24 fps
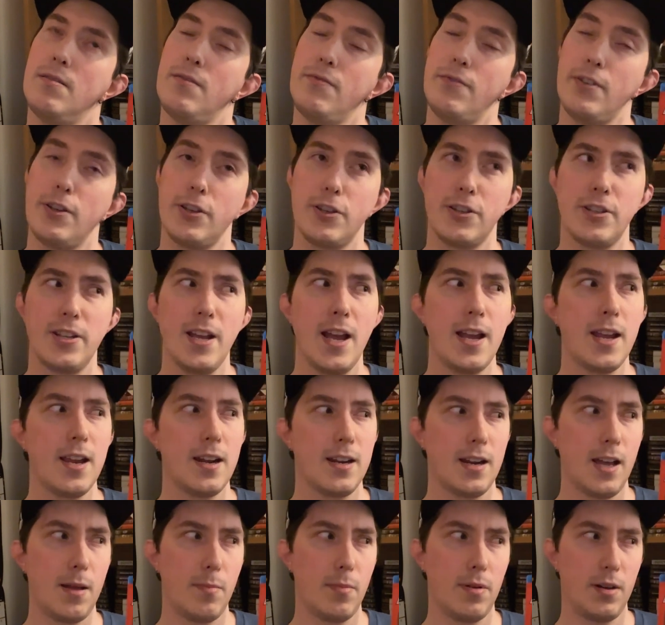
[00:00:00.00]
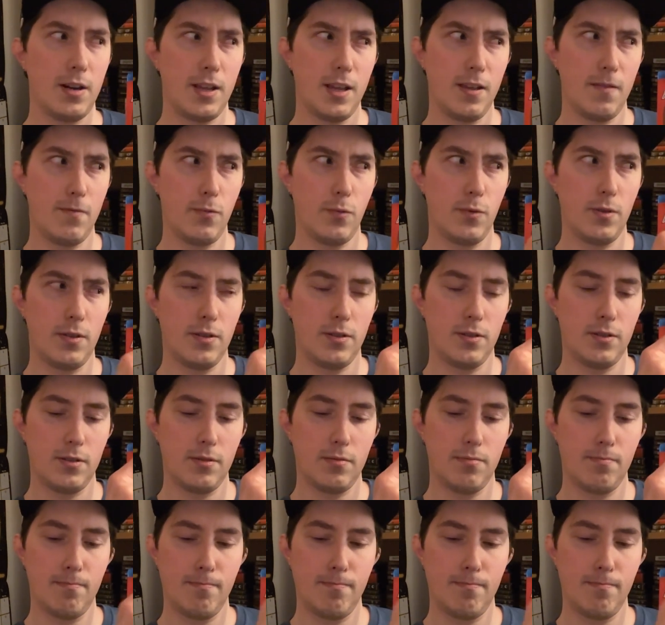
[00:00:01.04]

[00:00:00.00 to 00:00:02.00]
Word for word: The second, I believe, was...